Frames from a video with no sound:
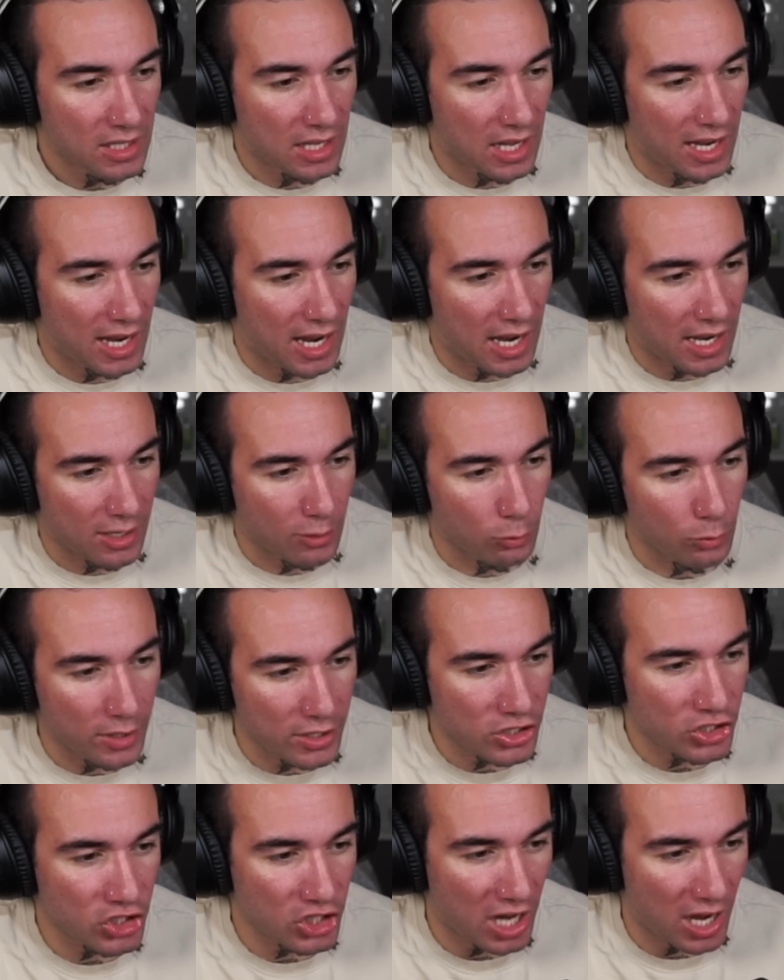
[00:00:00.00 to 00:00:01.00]
I, I
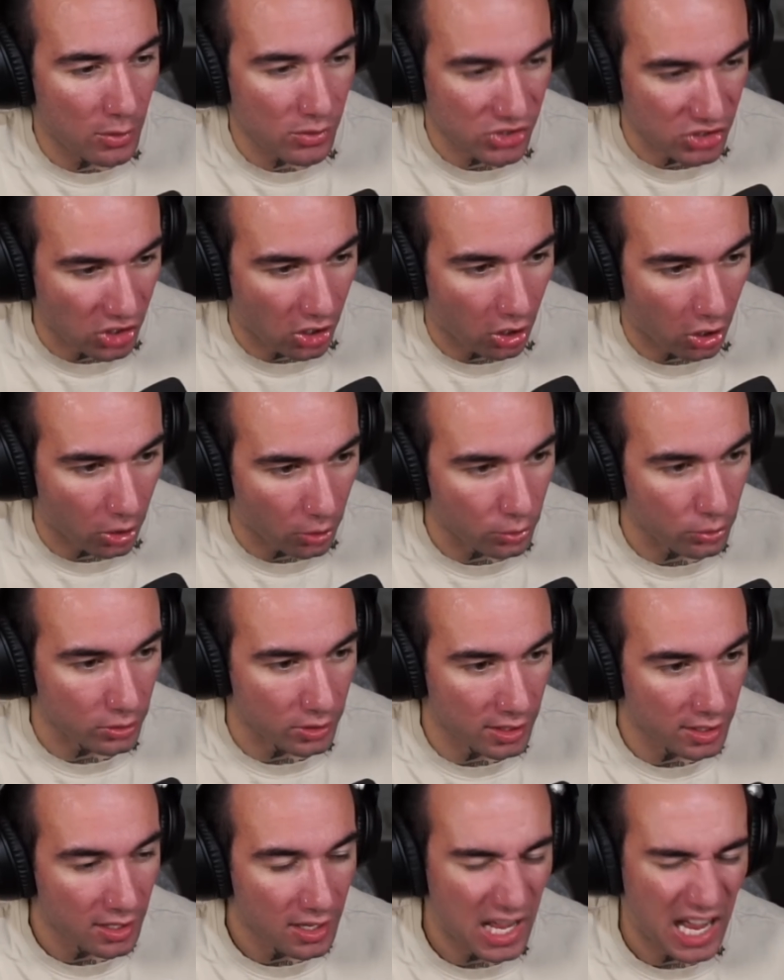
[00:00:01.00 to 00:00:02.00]
wish I was the
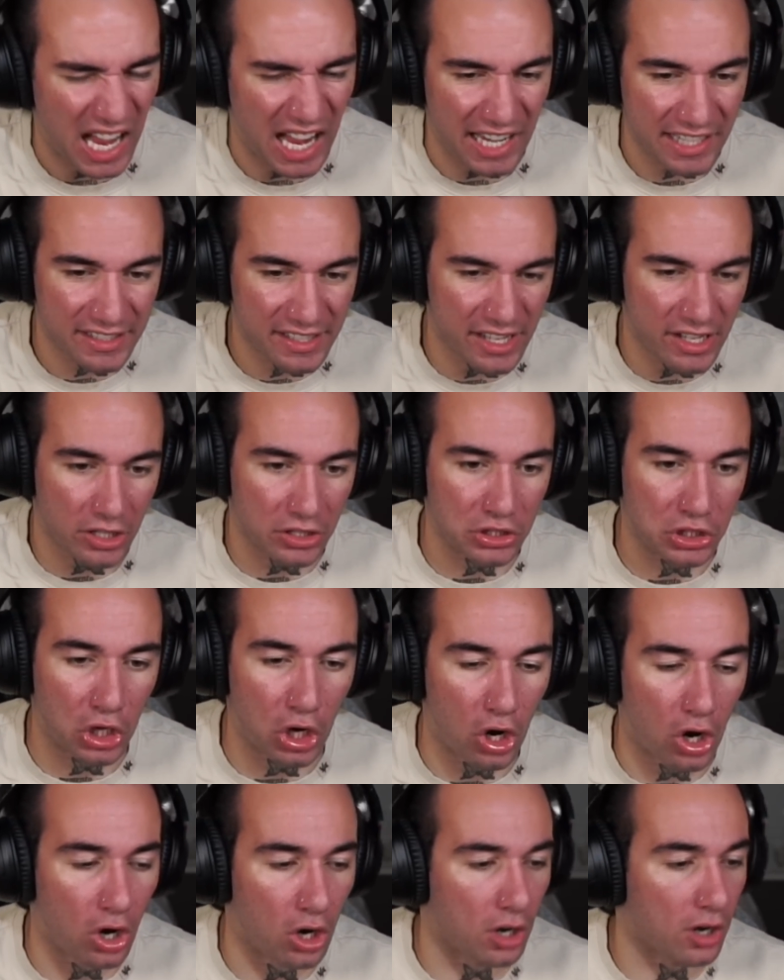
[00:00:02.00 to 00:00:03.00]
Hulk. I'd get a
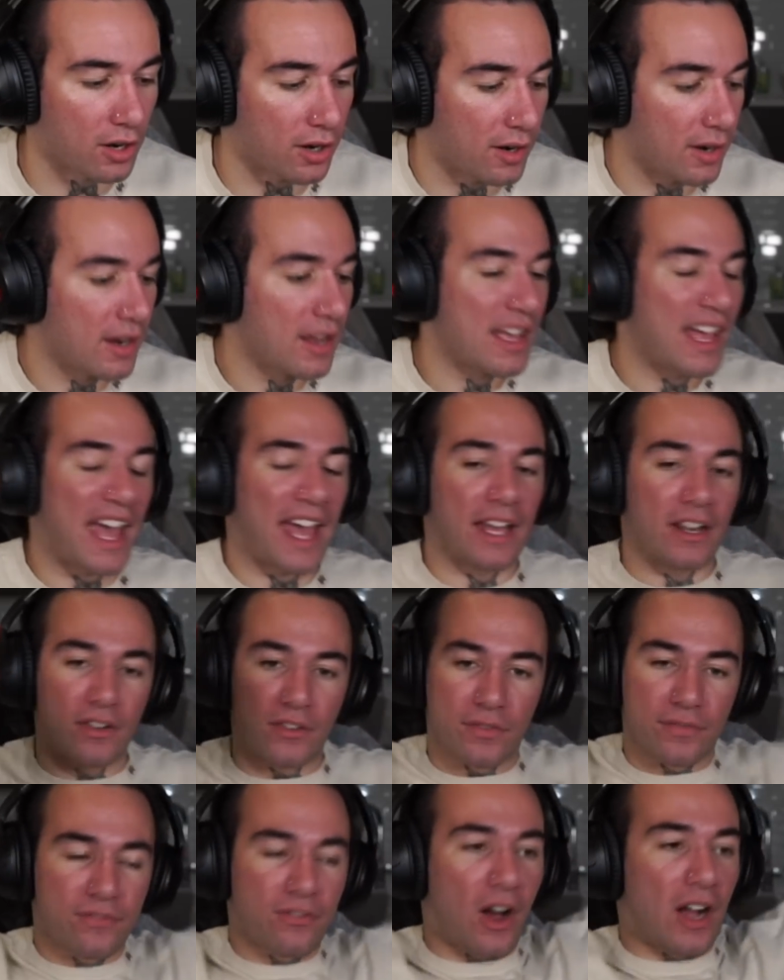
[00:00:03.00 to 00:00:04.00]
car
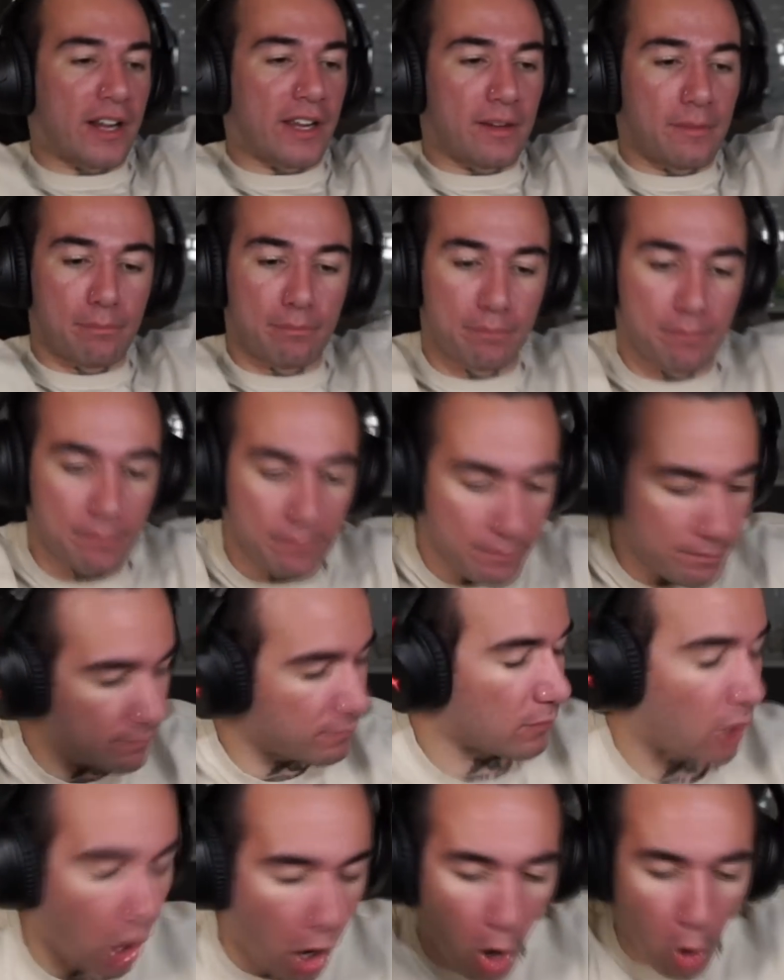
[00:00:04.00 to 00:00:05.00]
and fucking.
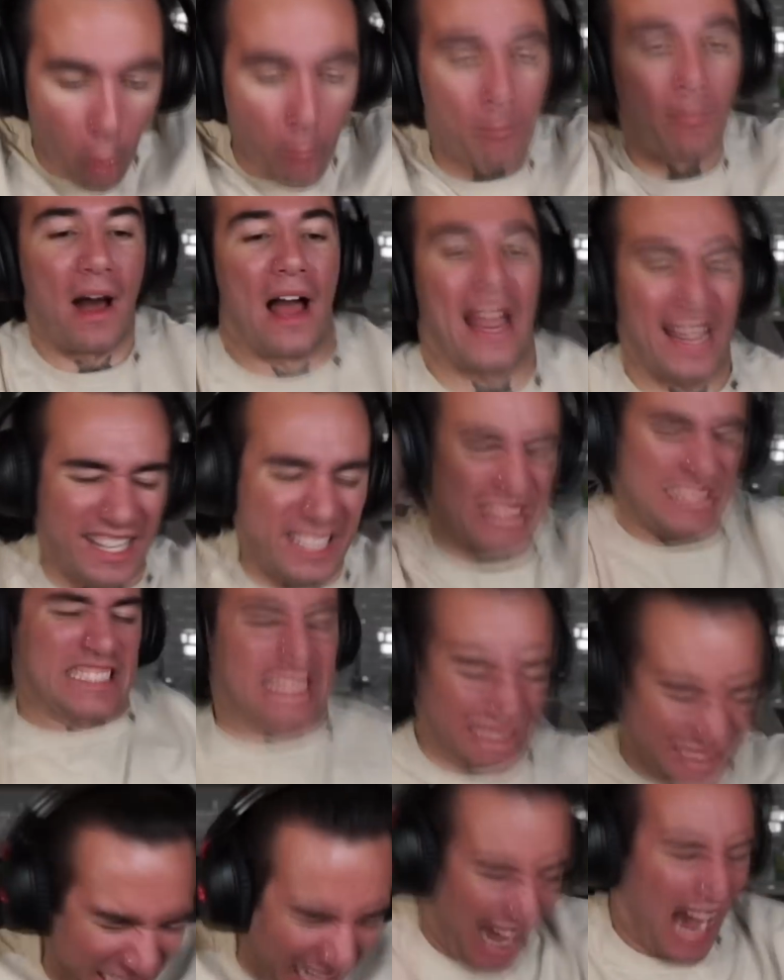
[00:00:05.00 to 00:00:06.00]
Oh my
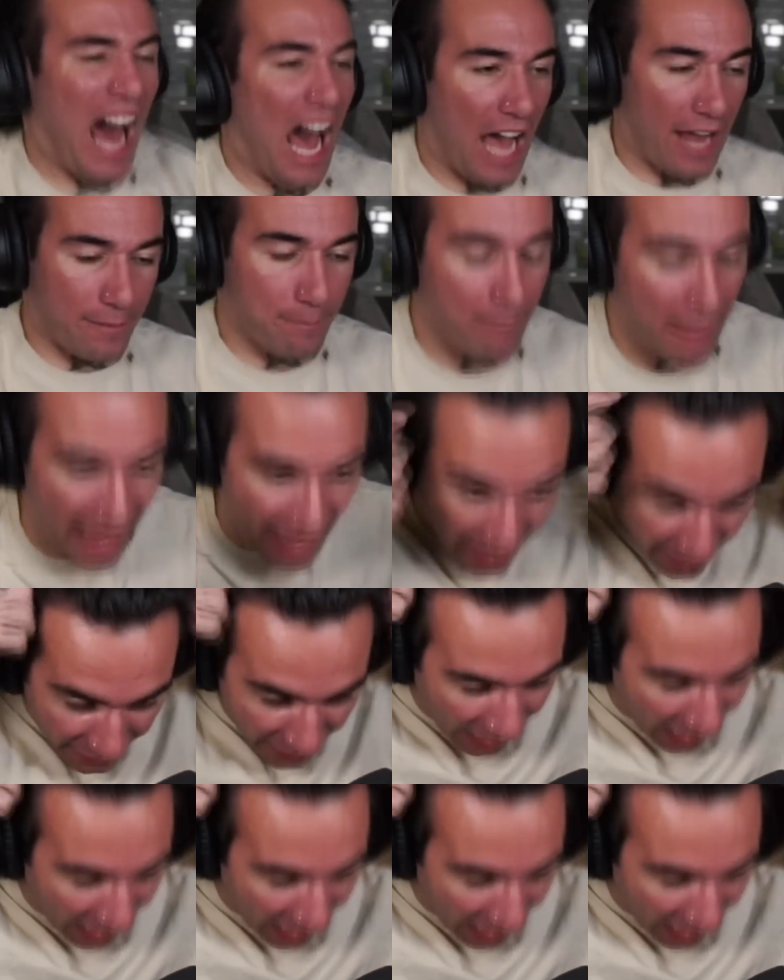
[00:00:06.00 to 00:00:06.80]
God, man!